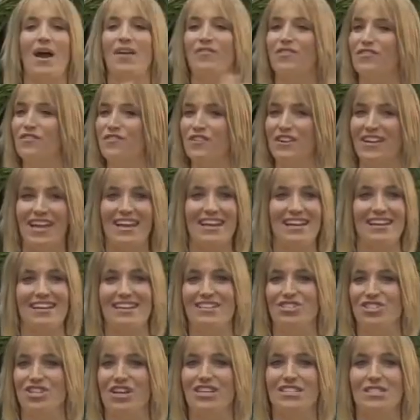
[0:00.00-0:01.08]
you ever forget
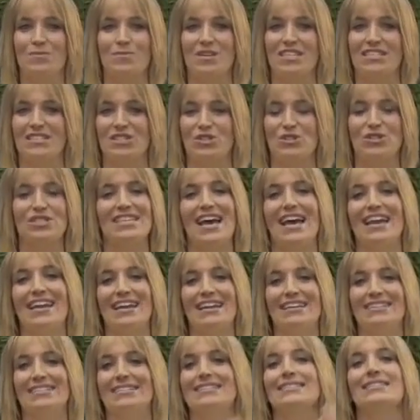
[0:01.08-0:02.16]
any adjustments or
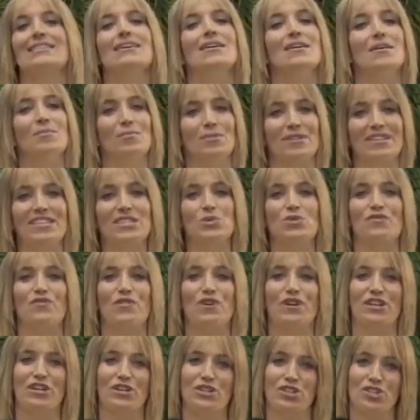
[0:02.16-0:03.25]
settings, please
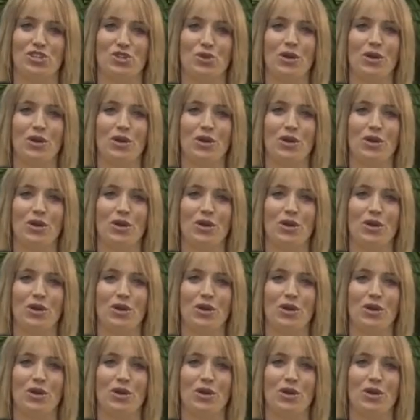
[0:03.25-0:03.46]
refer to your